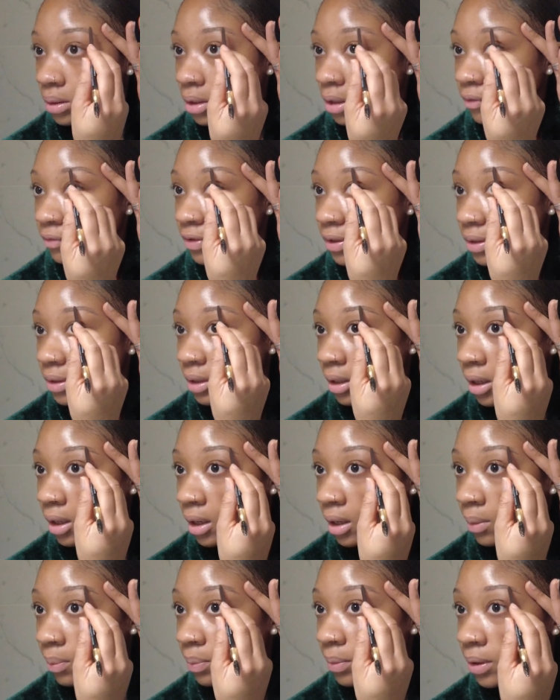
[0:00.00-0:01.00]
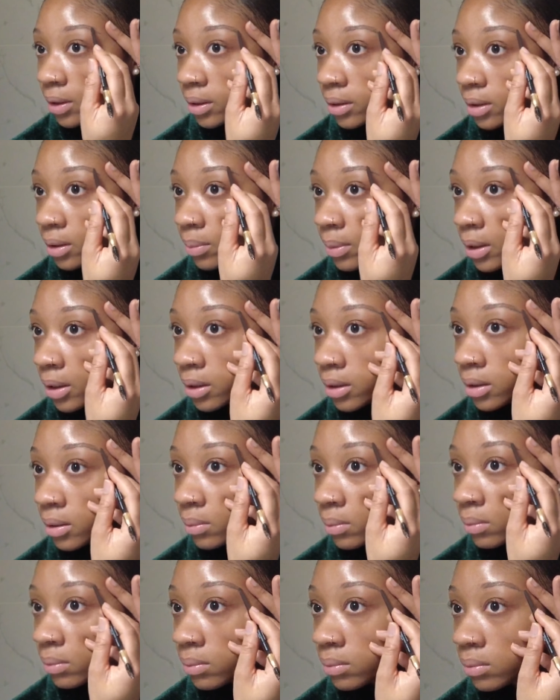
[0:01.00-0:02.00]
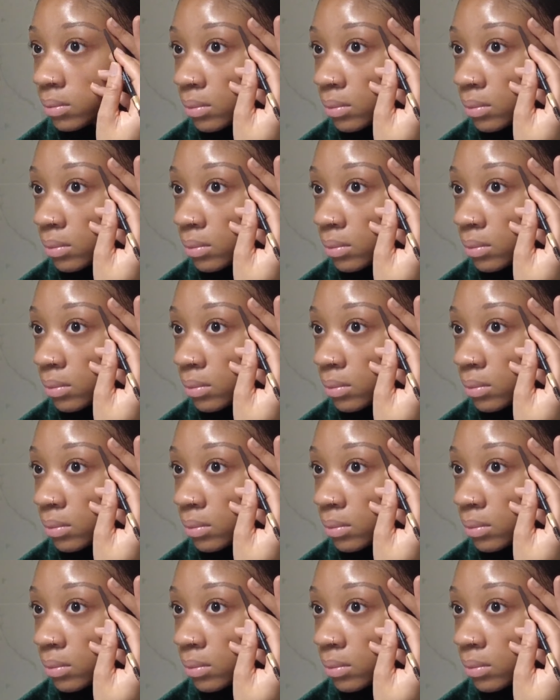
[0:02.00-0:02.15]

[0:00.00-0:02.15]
of the top and the bottom.